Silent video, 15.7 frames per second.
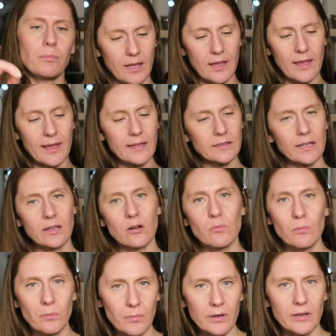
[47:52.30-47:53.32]
And
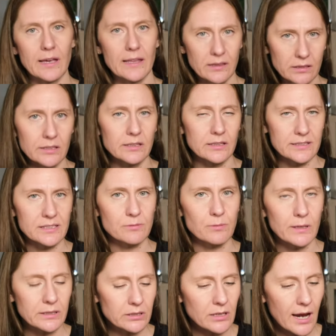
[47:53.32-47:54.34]
and in the
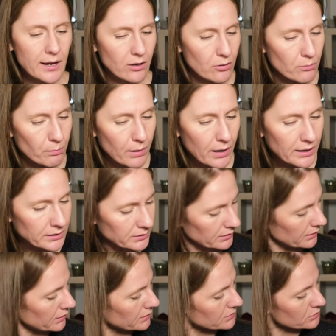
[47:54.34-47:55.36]
sweater I combined
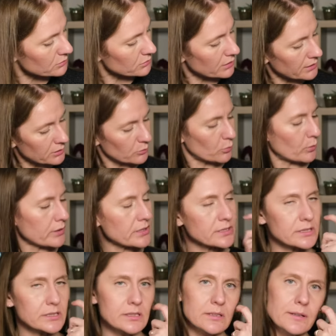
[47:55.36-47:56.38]
it
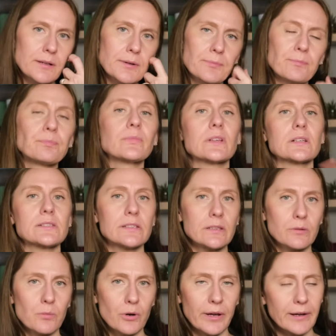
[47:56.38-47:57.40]
with
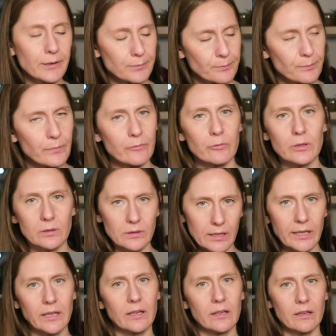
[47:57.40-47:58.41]
silk mohair. We'll
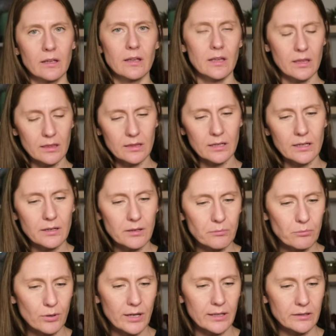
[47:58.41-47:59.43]
link the
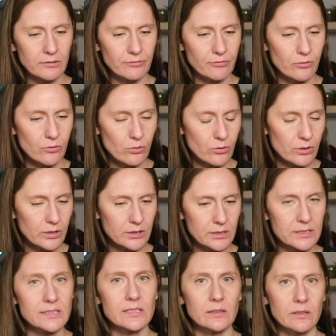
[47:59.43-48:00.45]
brand for
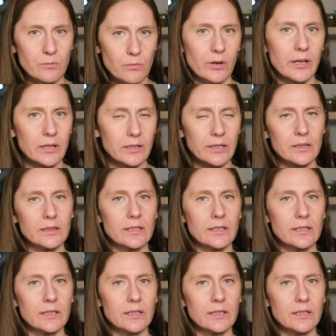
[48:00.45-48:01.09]
the silk mohair in the